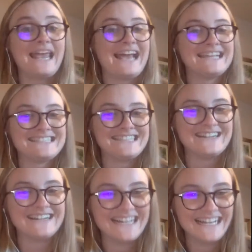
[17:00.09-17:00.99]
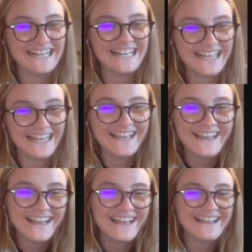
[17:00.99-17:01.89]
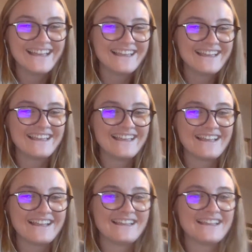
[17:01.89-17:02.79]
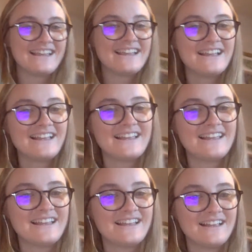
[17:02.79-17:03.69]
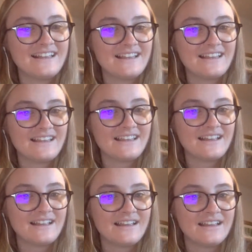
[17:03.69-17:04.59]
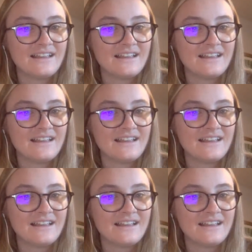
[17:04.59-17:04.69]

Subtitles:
This person isn't speaking.